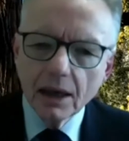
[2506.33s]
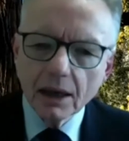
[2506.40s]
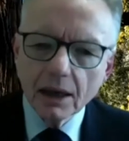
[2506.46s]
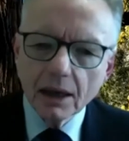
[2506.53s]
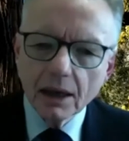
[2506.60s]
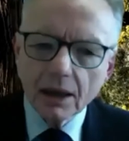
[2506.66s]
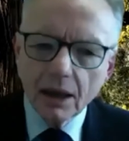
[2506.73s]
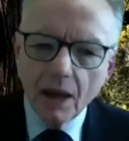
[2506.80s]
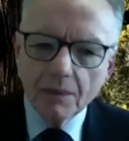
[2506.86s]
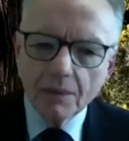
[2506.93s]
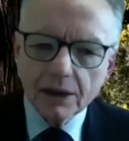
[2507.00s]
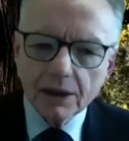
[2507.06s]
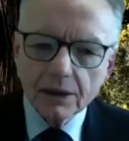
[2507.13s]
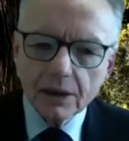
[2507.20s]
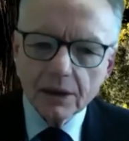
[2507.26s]
climate
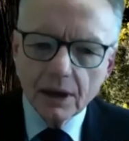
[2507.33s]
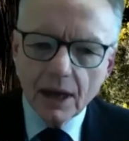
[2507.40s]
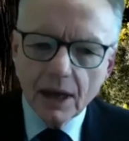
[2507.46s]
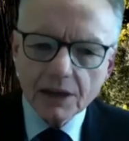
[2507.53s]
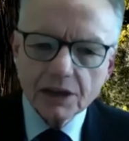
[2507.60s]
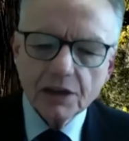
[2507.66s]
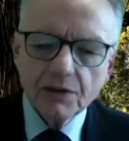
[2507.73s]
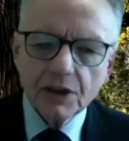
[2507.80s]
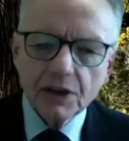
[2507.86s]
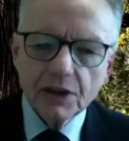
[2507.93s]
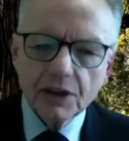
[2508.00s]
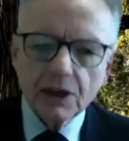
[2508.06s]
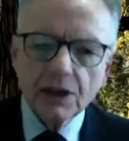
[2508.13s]
activities